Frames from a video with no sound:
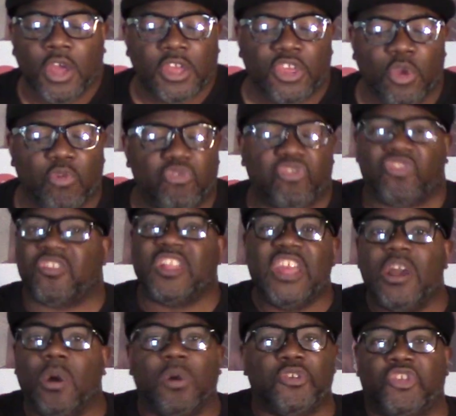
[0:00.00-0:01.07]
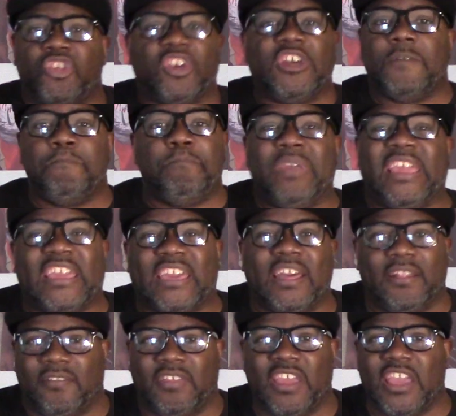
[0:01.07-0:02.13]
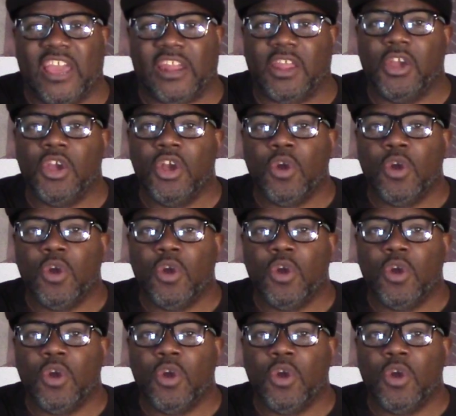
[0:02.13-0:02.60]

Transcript: you still shouldn't be content.